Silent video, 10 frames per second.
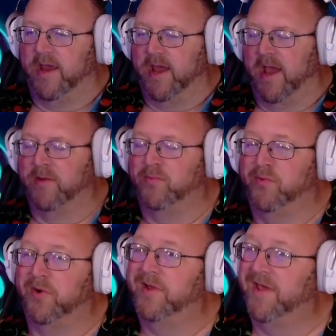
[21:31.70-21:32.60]

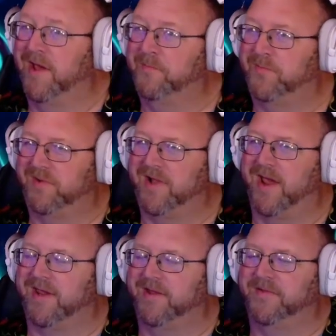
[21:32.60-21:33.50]
really am
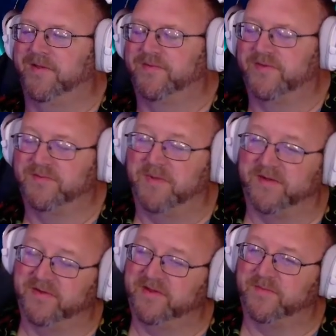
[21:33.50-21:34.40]
liking this,
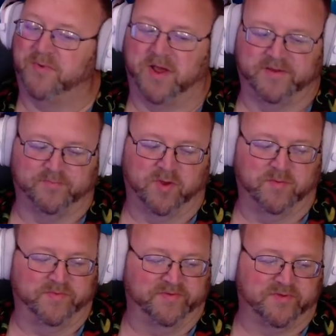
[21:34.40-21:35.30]
especially at the price point.
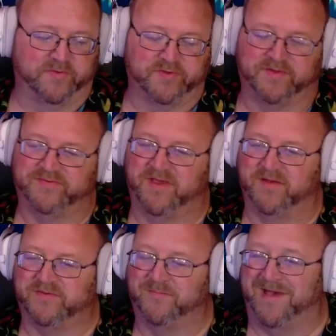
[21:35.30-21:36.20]
When this goes on
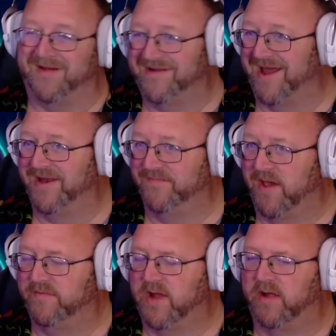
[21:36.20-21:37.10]
sale, it's about
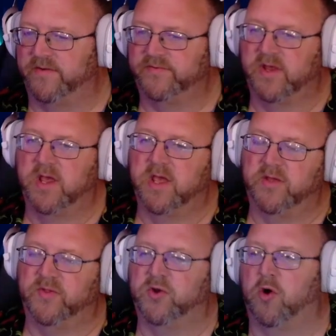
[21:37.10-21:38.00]
$95.
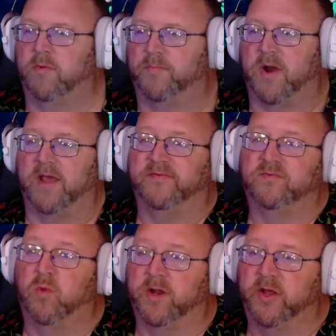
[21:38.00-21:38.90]
The normal price is
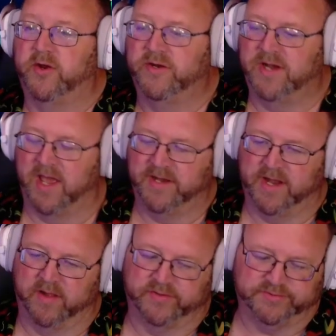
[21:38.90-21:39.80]

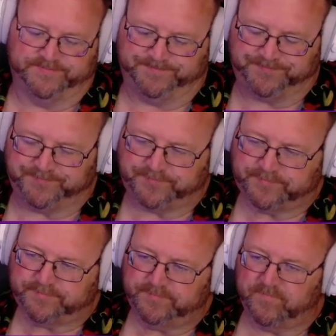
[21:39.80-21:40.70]
$109,
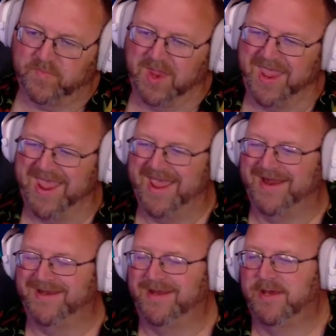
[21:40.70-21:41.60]
and